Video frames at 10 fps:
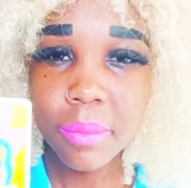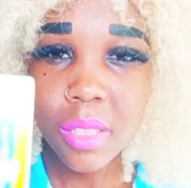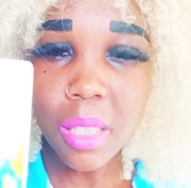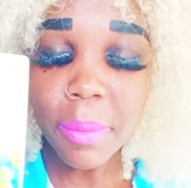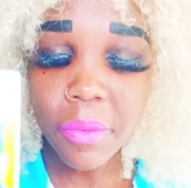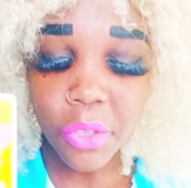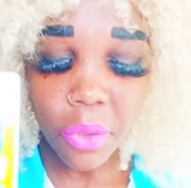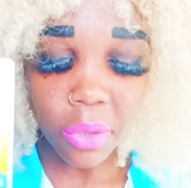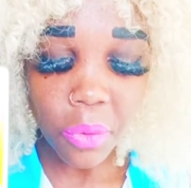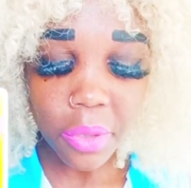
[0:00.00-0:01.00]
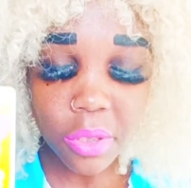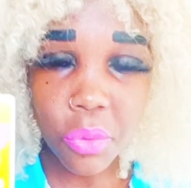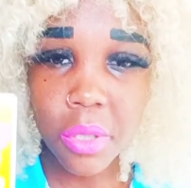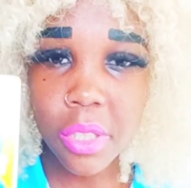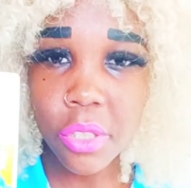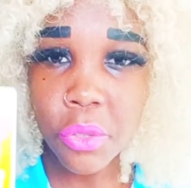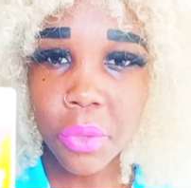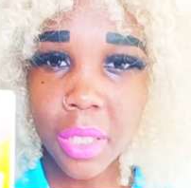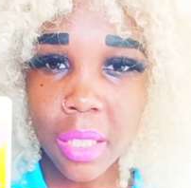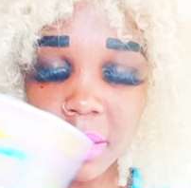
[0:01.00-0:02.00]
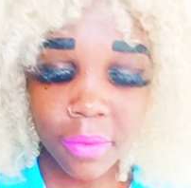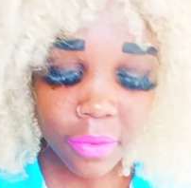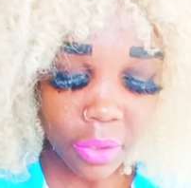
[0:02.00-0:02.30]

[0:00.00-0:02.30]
Some of you are going towards new love.